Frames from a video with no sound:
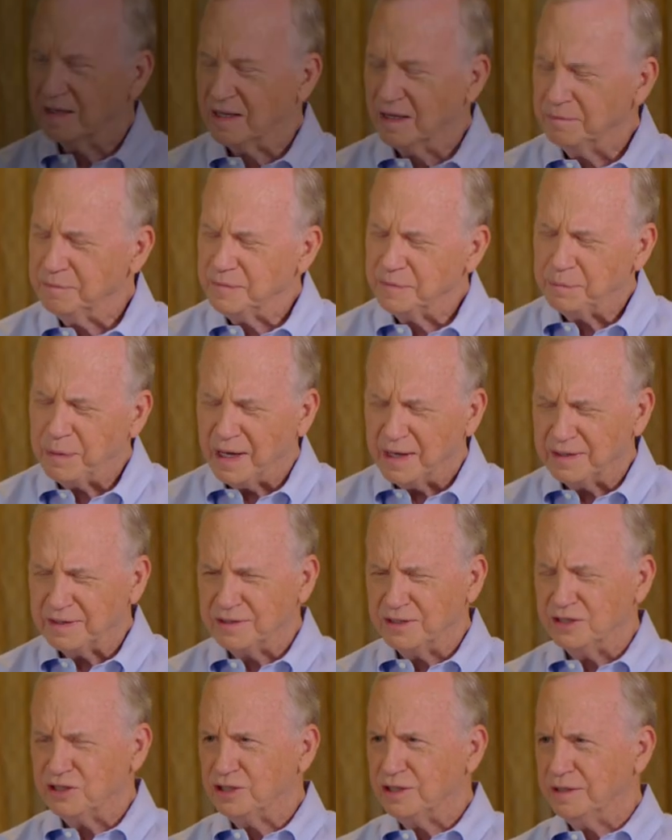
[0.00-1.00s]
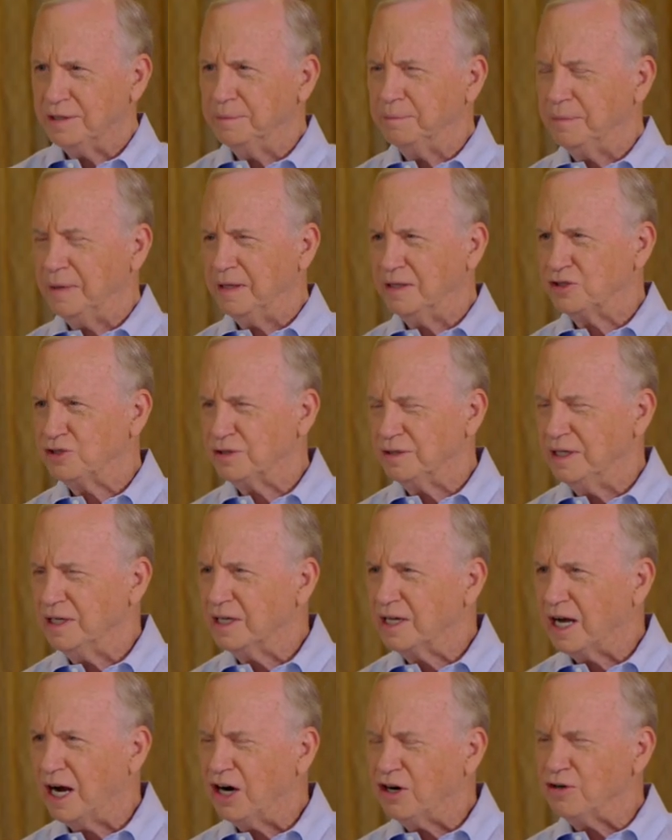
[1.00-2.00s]
Government policies should, should
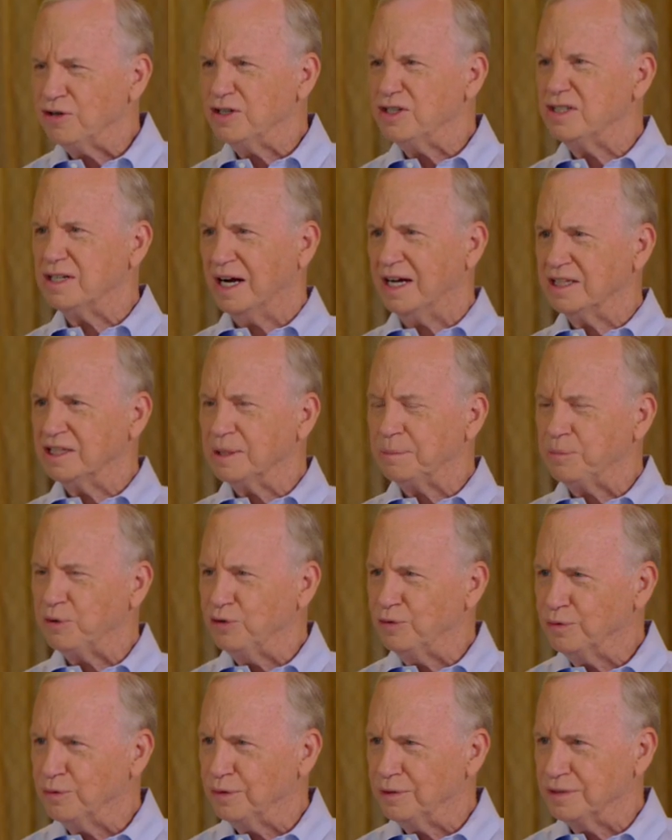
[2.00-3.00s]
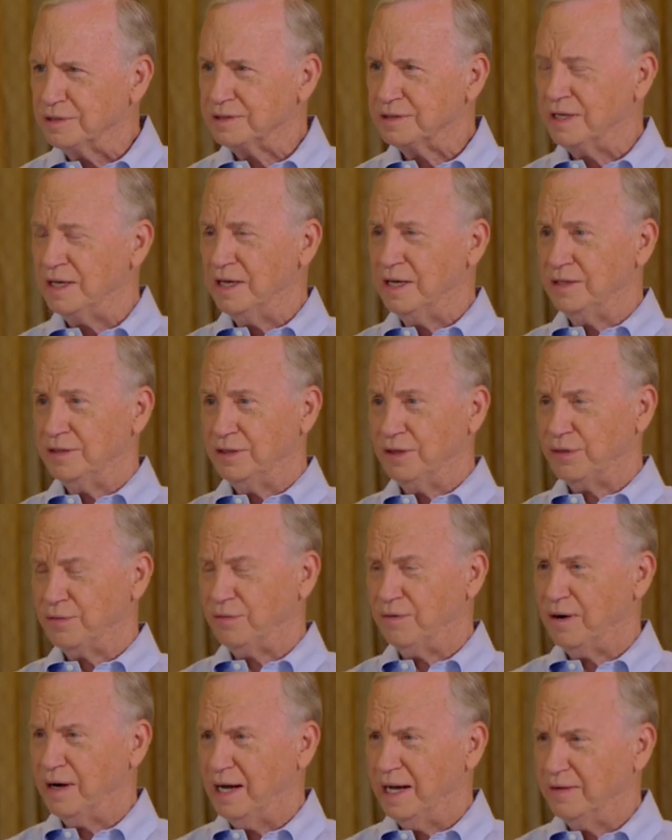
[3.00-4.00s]
encourage entrepreneurs to
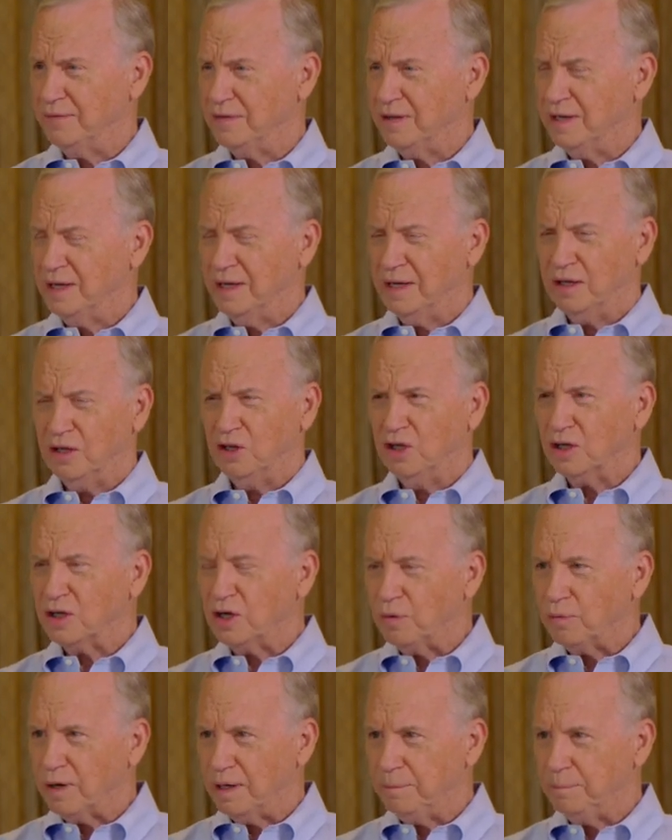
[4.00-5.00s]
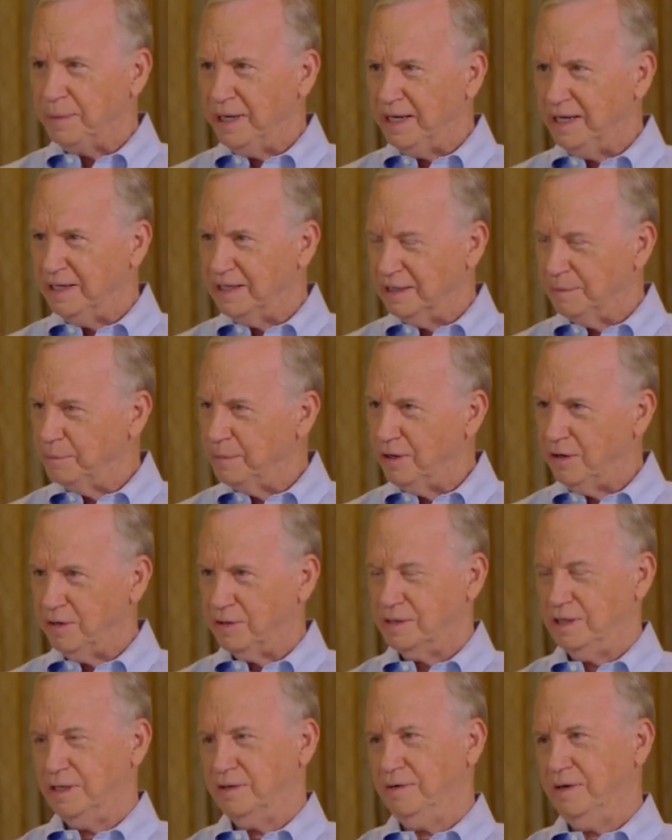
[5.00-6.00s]
thrive. Look at what made
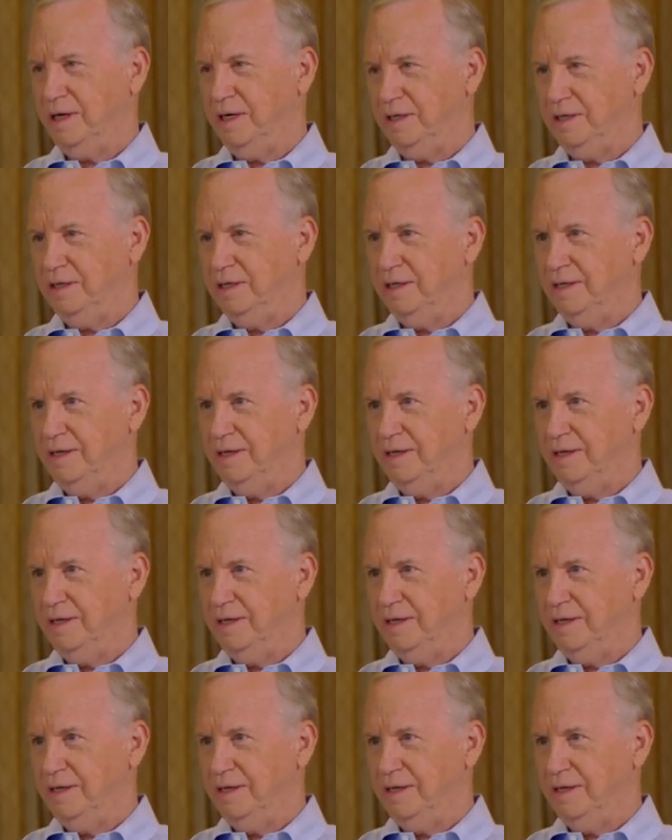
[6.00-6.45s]
America great.